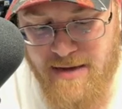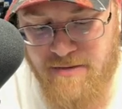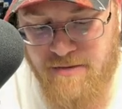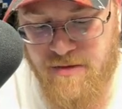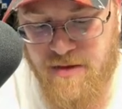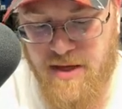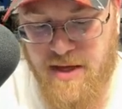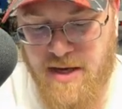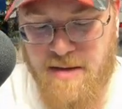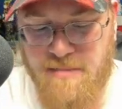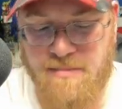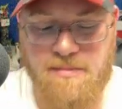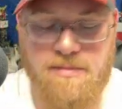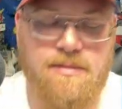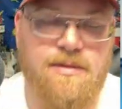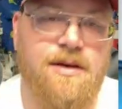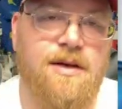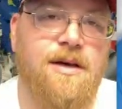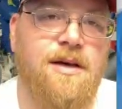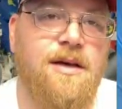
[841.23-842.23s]
Flame.
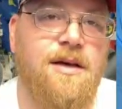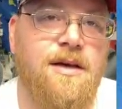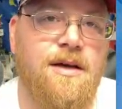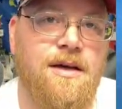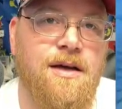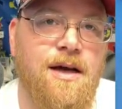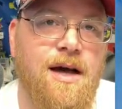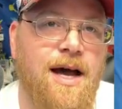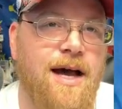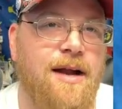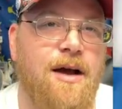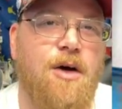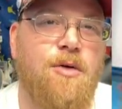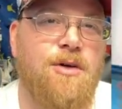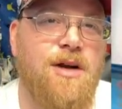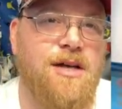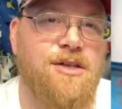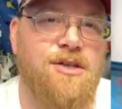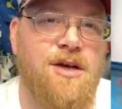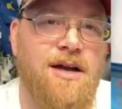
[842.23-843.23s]
I know,
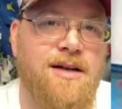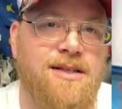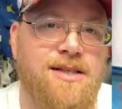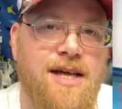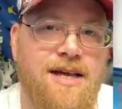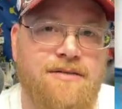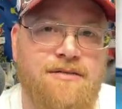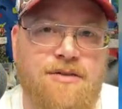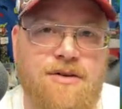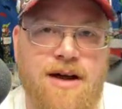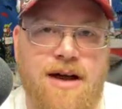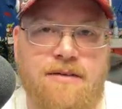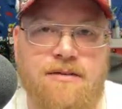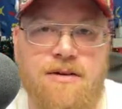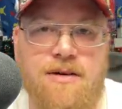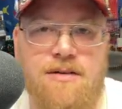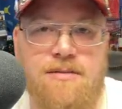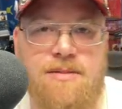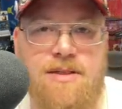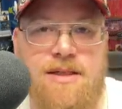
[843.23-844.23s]
we're not trying to take
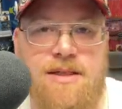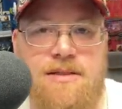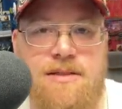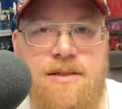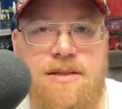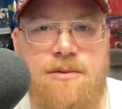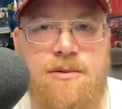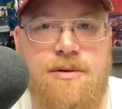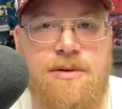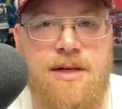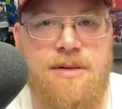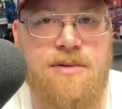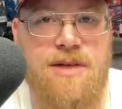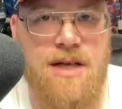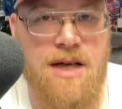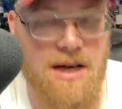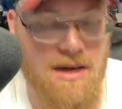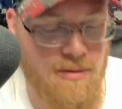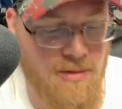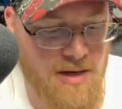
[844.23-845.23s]
forever, but you know, we, we
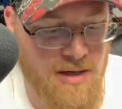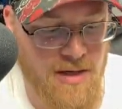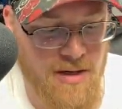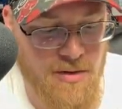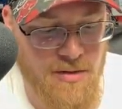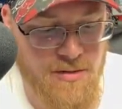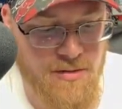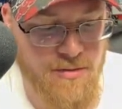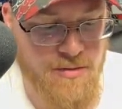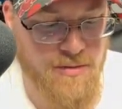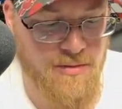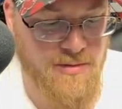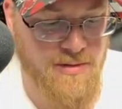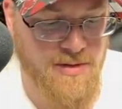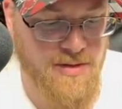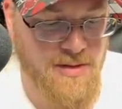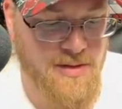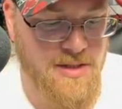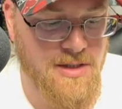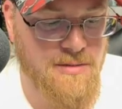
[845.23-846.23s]
kind of want to go through
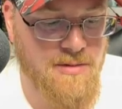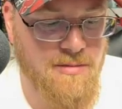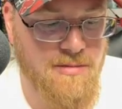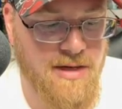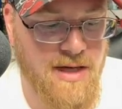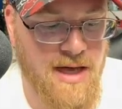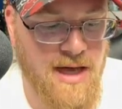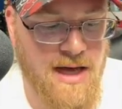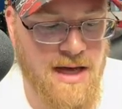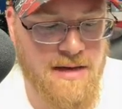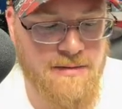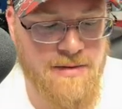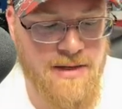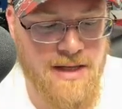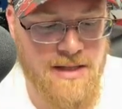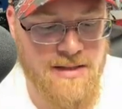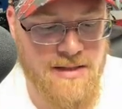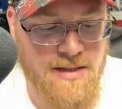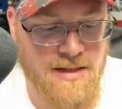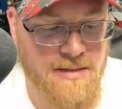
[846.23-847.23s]
and see what we got. We
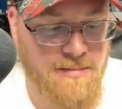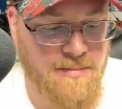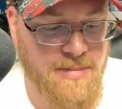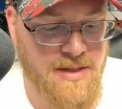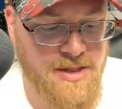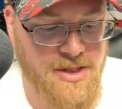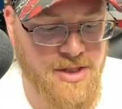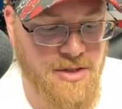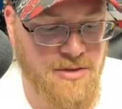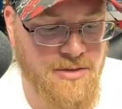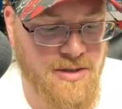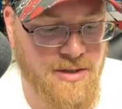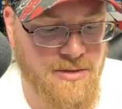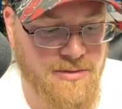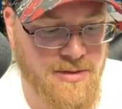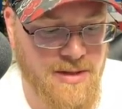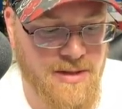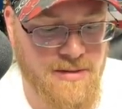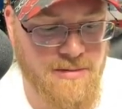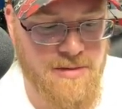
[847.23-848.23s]
got the
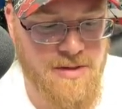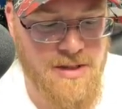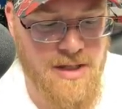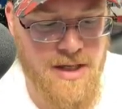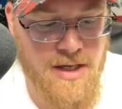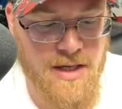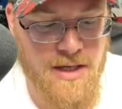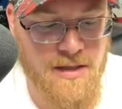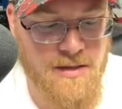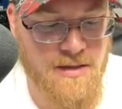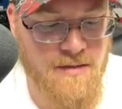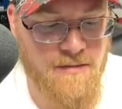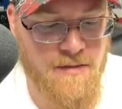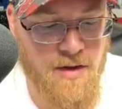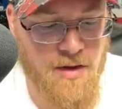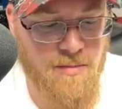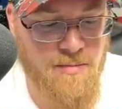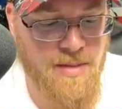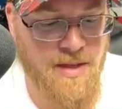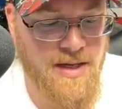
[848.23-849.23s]
Pidgeot thing, the
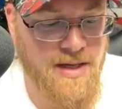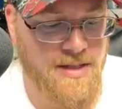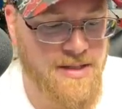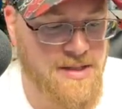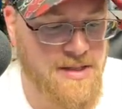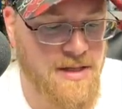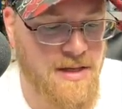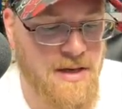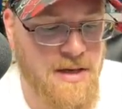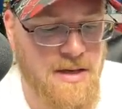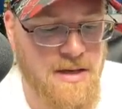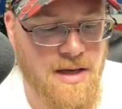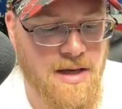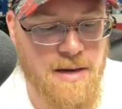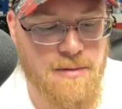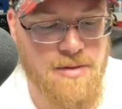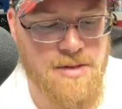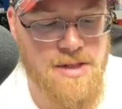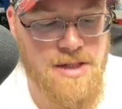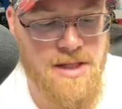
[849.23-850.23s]
Vulpix.
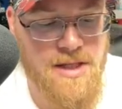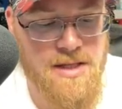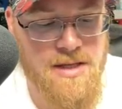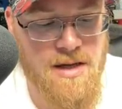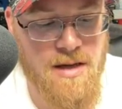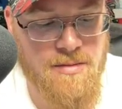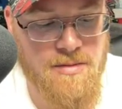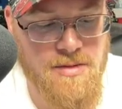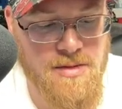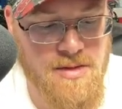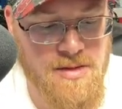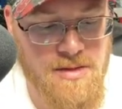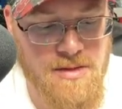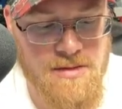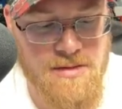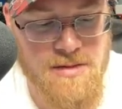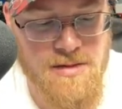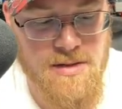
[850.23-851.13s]
Okay, we're seeing doubles.